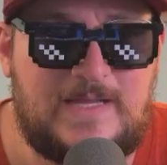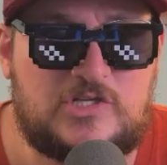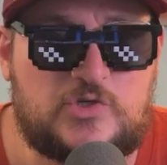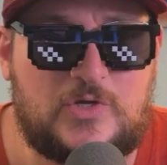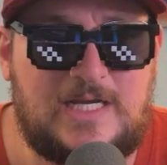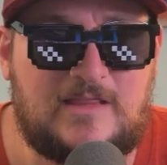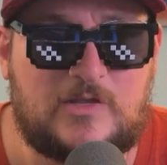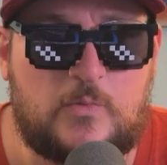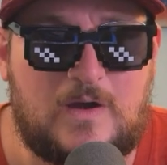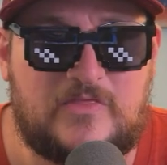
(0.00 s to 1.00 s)
being treated
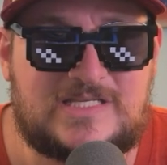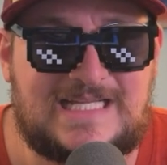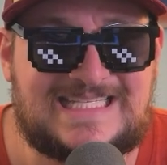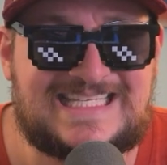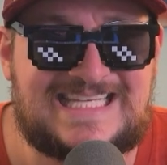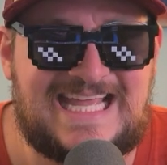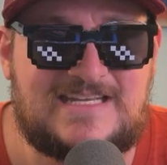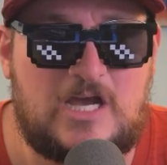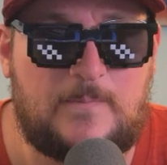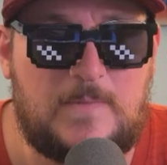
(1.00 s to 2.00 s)
like one of the set's
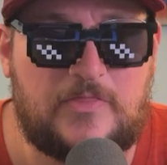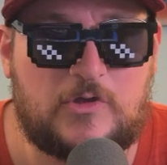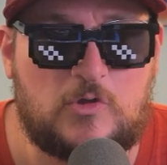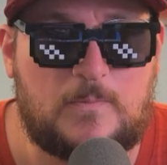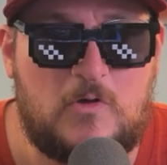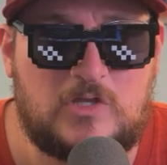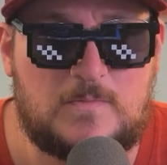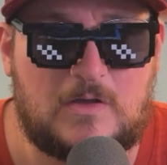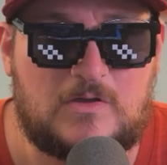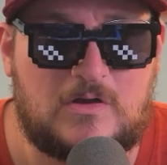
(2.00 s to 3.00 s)
standout mythical
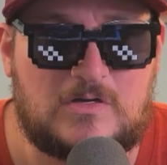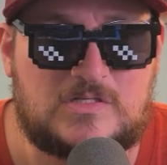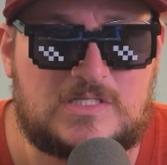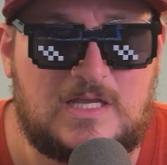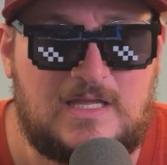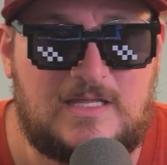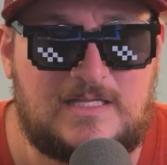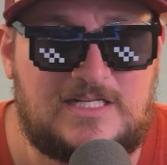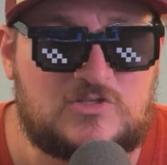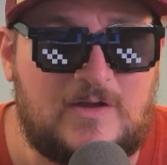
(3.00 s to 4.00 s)
Pokemon cards,
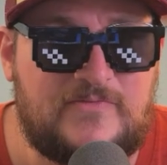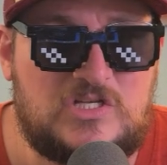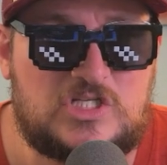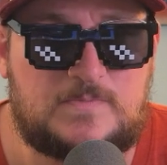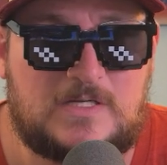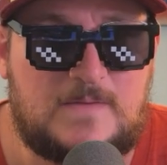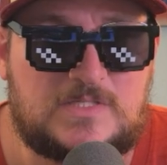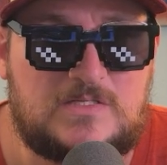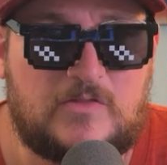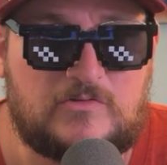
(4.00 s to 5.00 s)
it often just
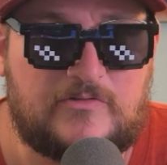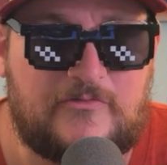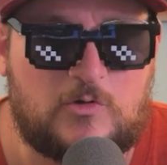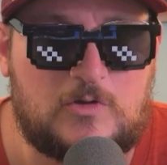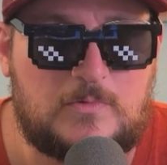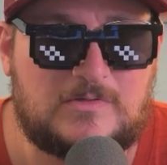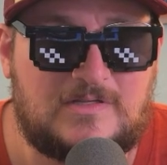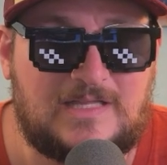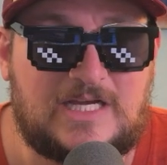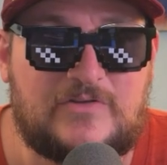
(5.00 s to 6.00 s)
becomes another affordable
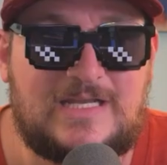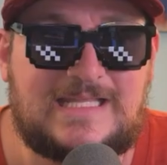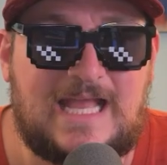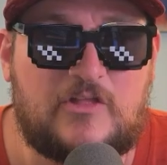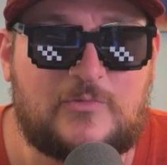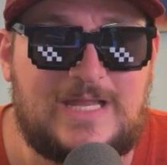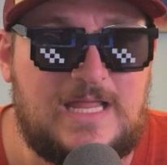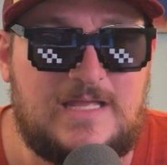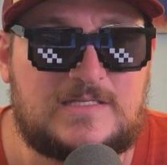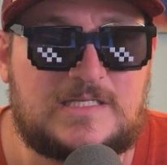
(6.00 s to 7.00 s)
Galarian Gallery
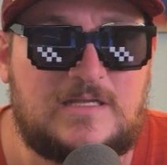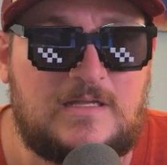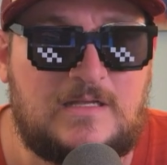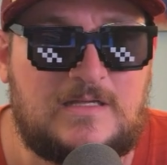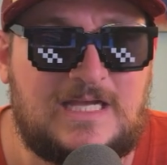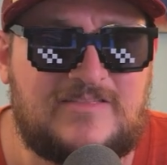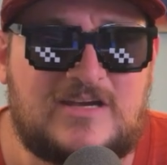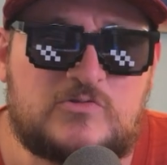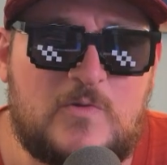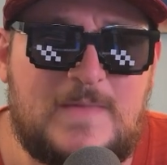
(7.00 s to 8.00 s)
hit. And
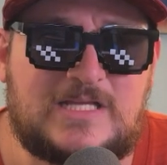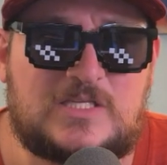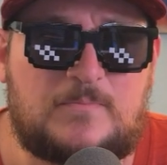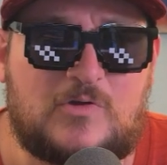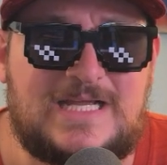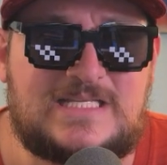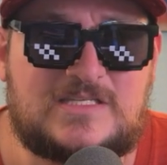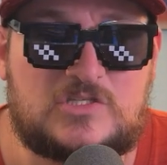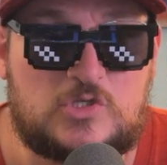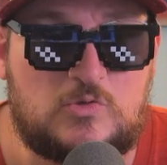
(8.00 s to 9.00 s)
that is what makes the
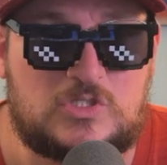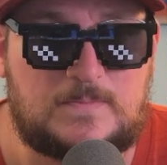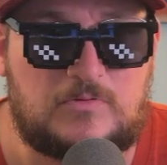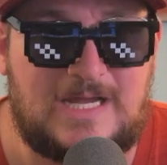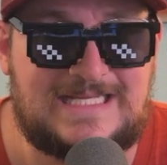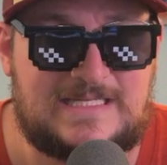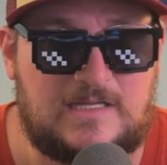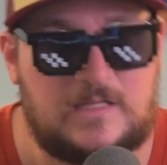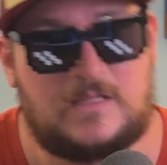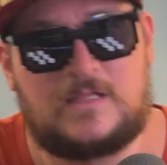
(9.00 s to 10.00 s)
price so surprising.